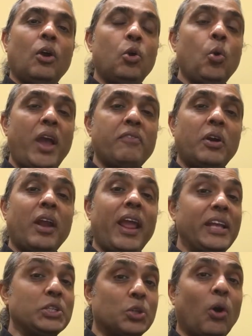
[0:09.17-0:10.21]
Whoever
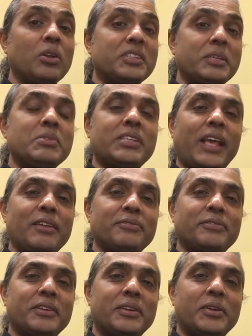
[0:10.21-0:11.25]
exalts
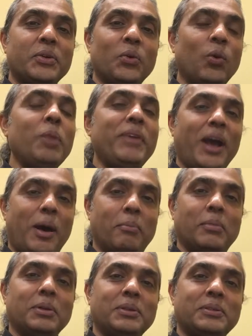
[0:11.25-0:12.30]
himself will be
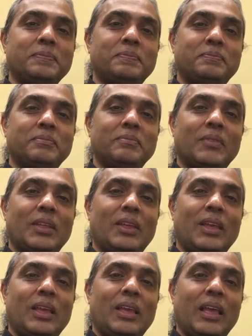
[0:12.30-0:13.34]
humbled,
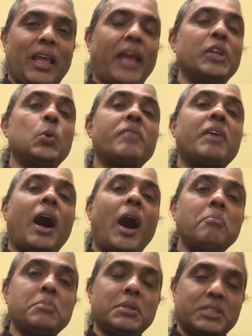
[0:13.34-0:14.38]
and whoever
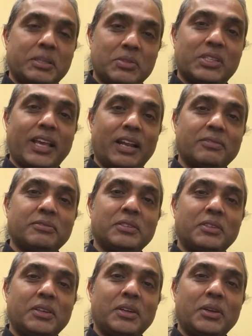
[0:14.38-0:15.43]
humbles himself
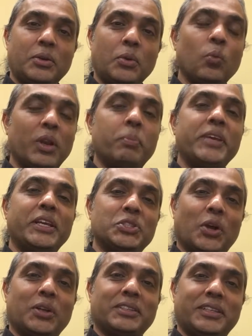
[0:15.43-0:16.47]
will be
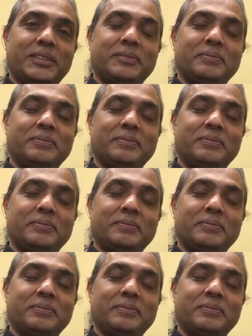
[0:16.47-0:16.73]
exalted.